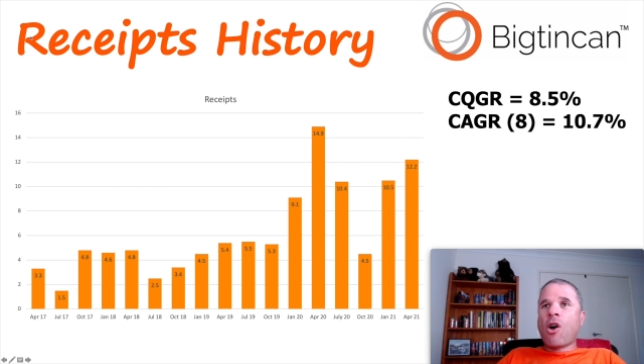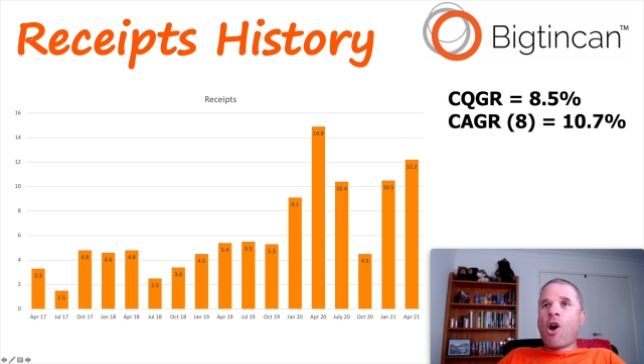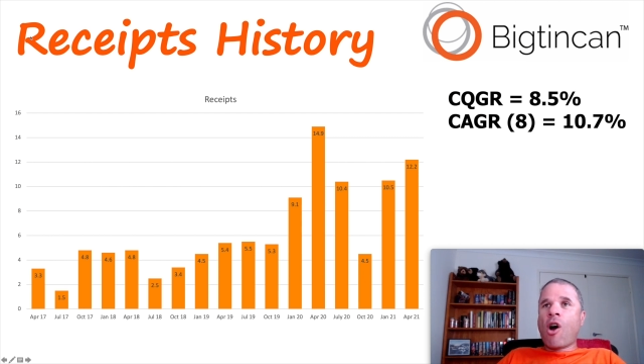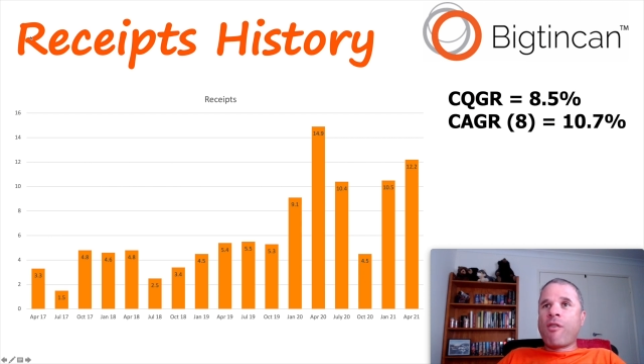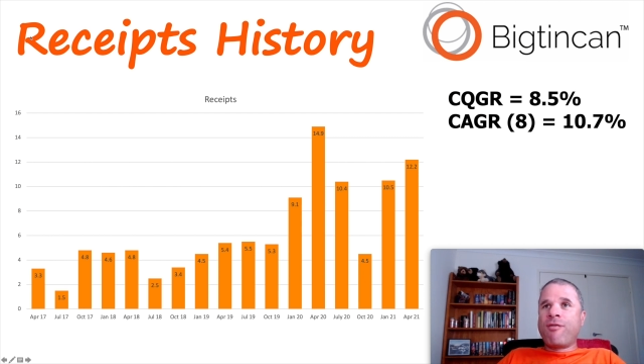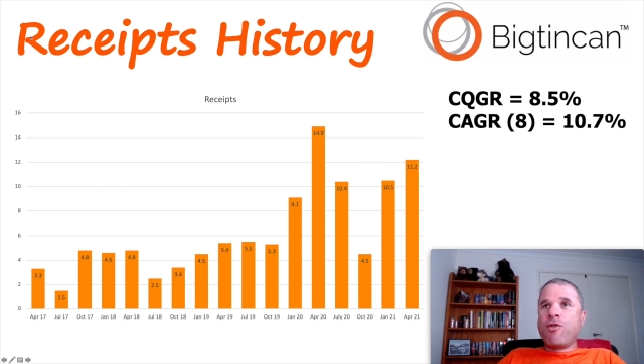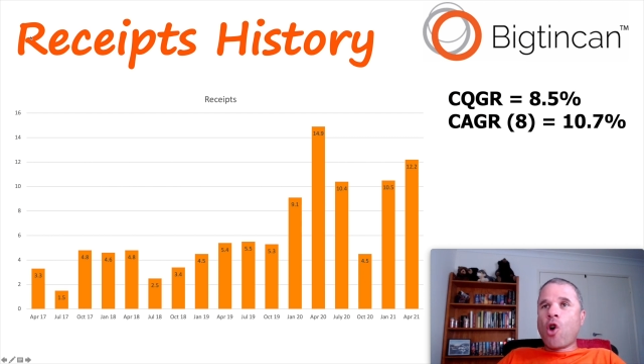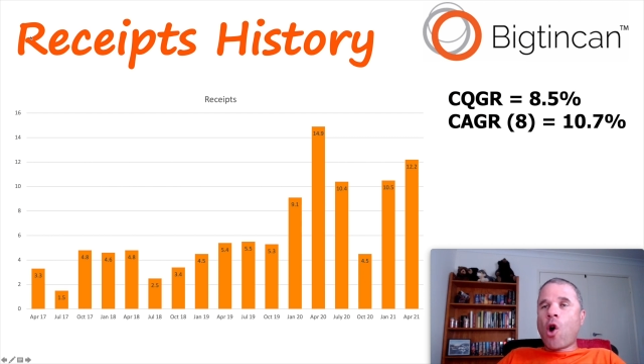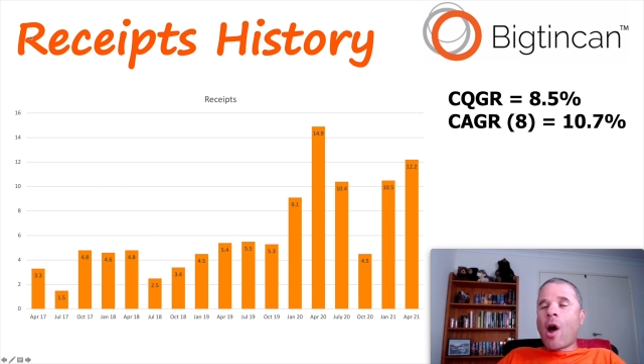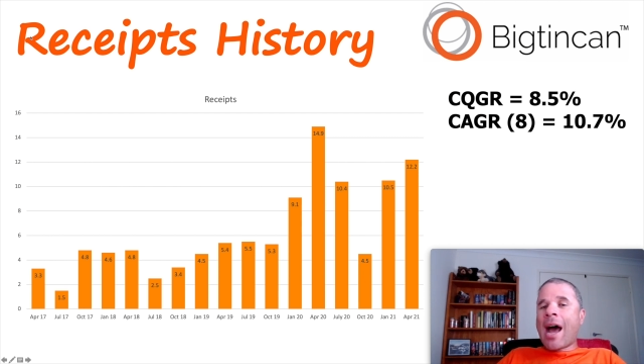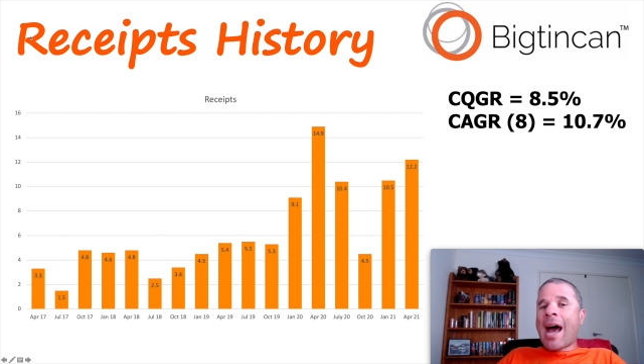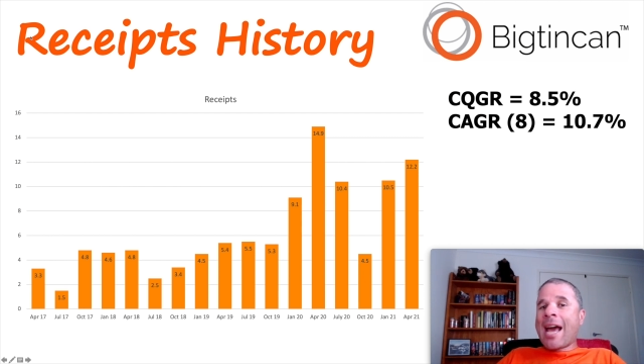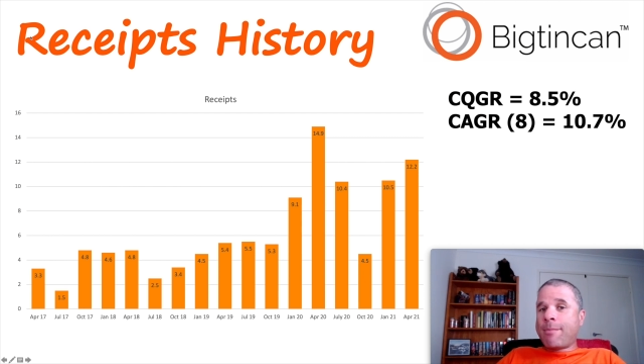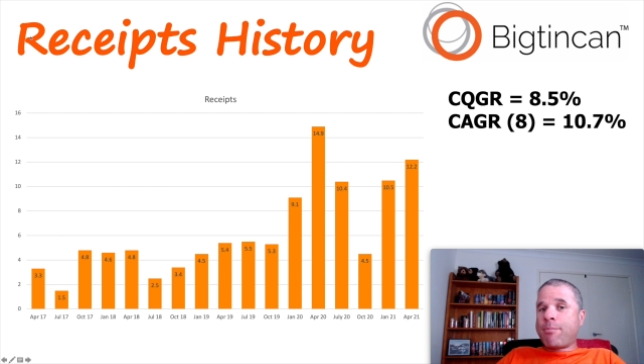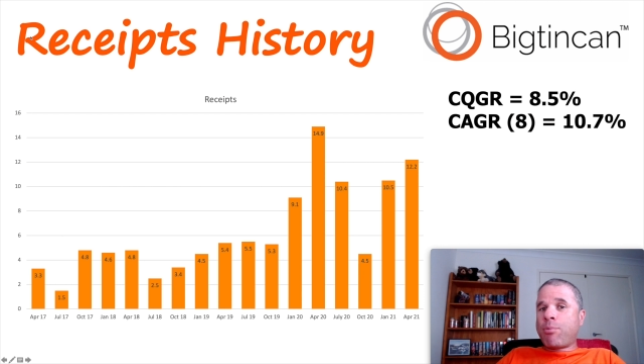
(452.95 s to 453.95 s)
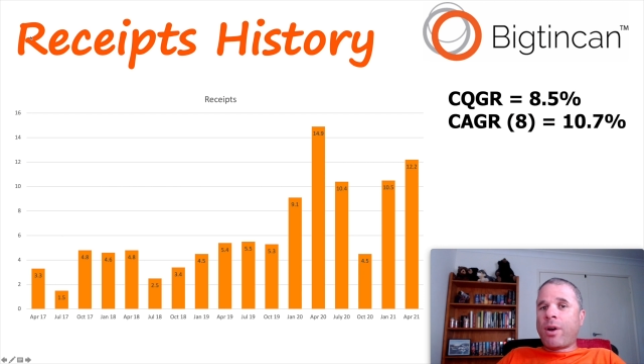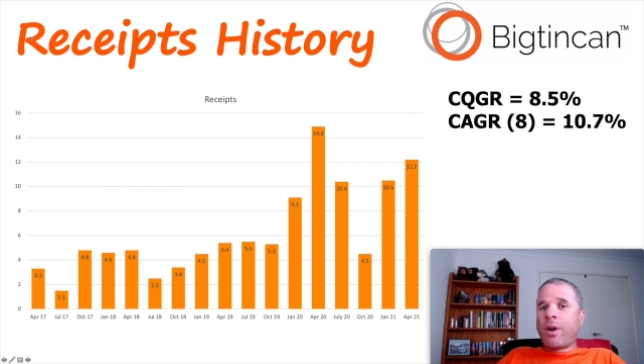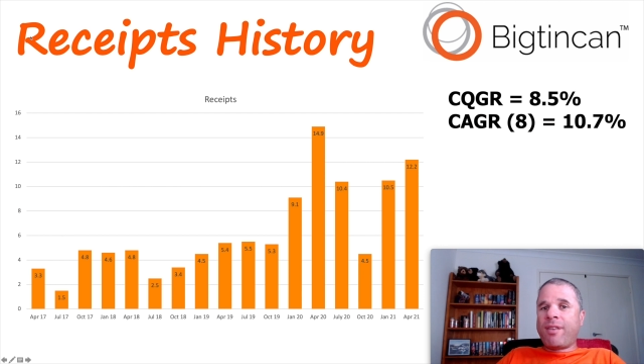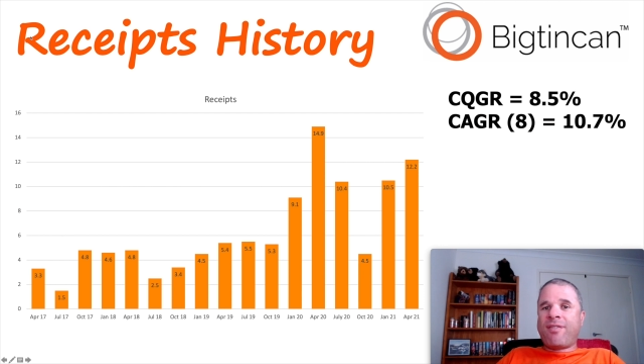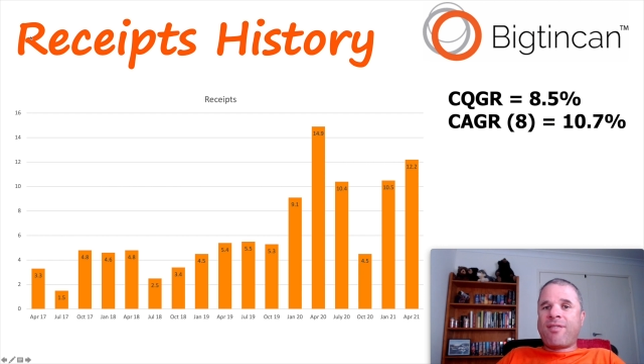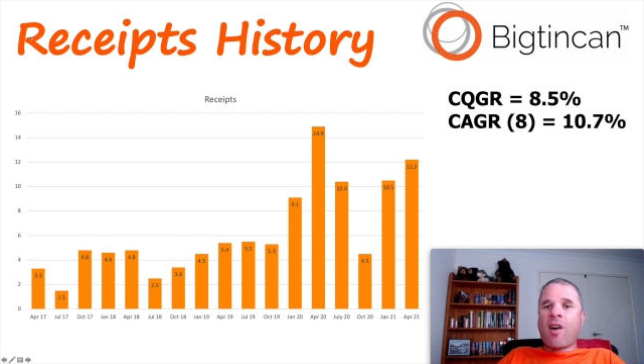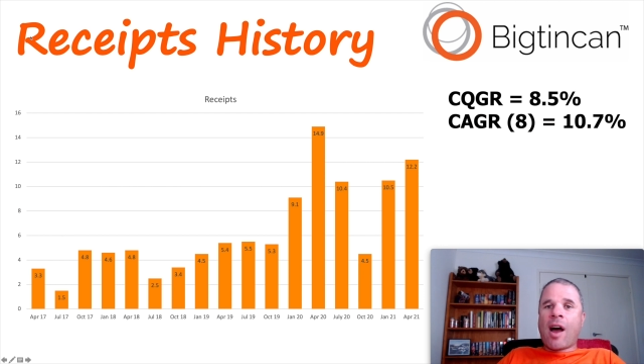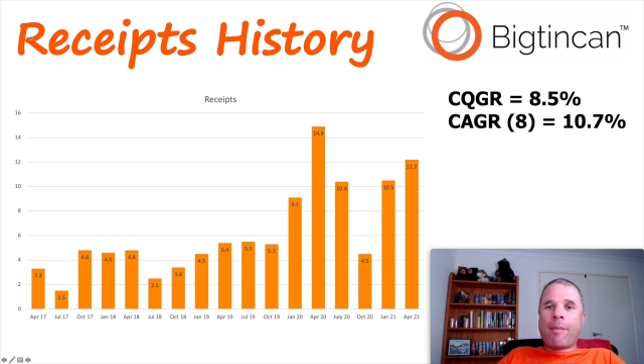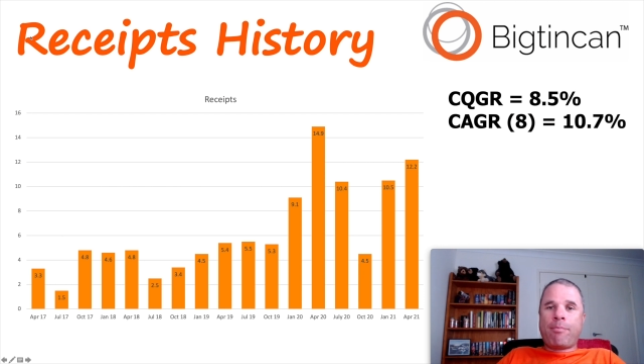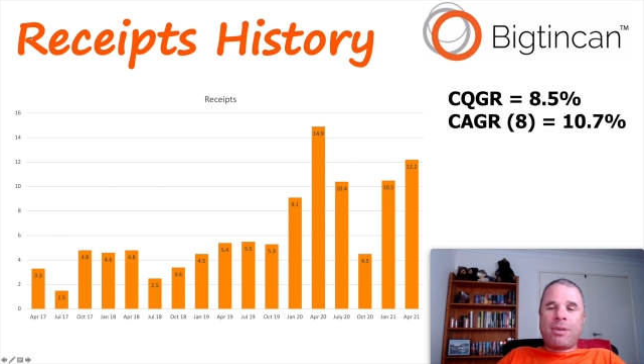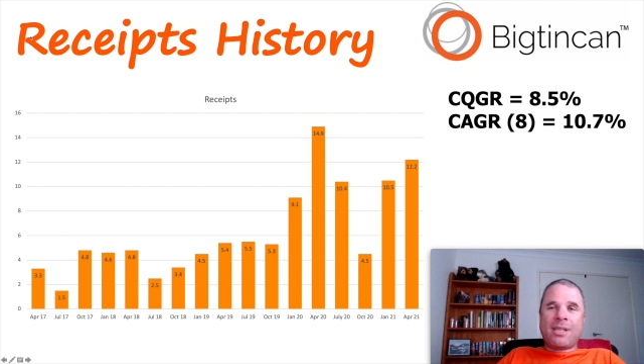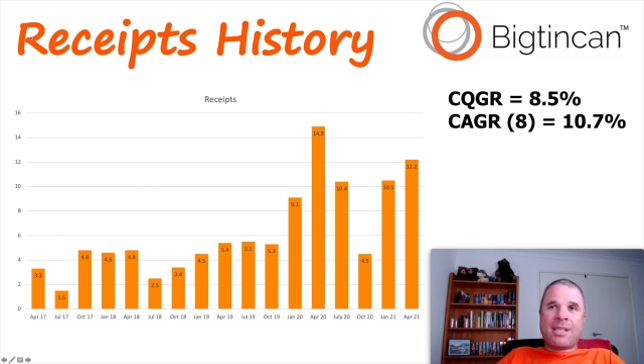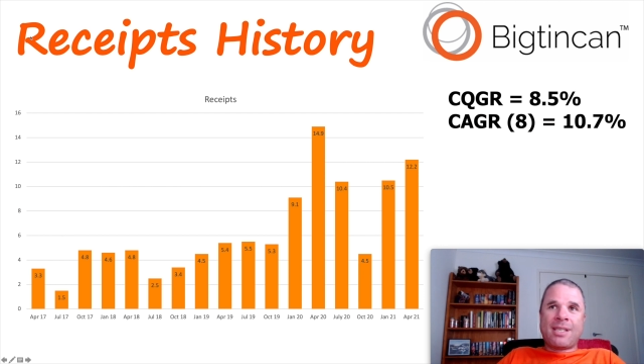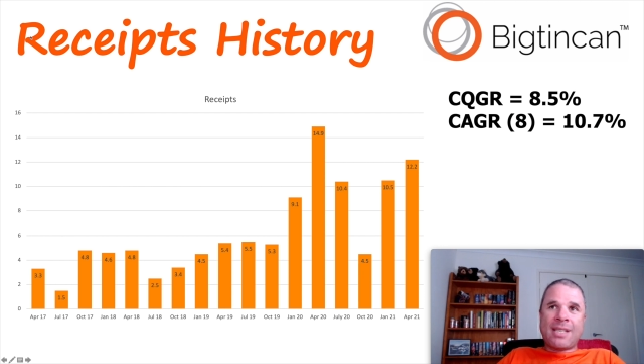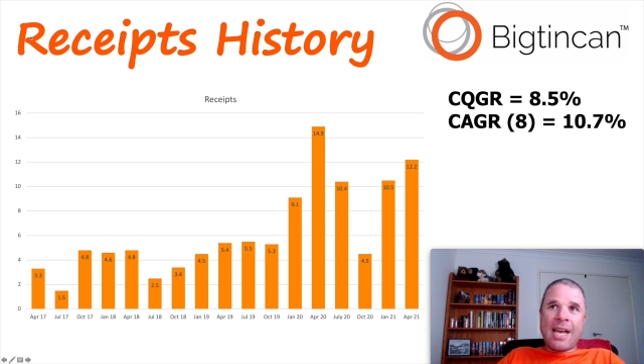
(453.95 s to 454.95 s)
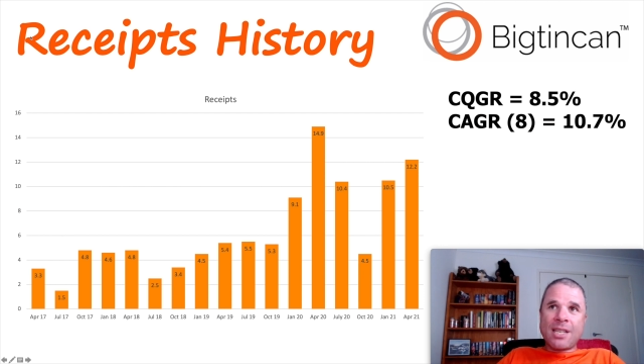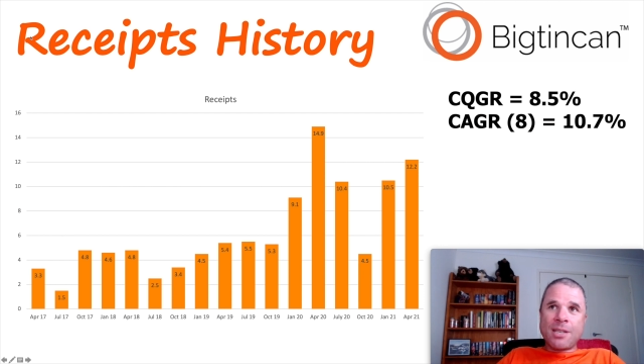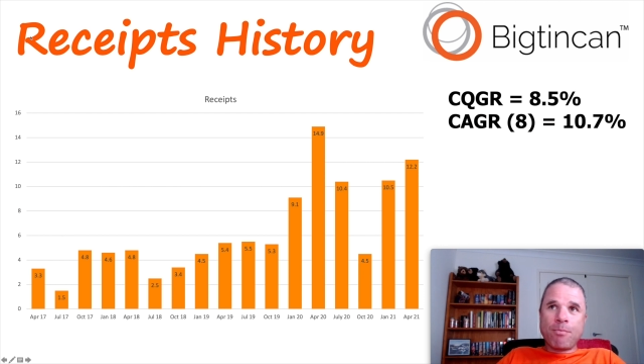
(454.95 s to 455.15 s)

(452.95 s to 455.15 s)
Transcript: of 8.5%,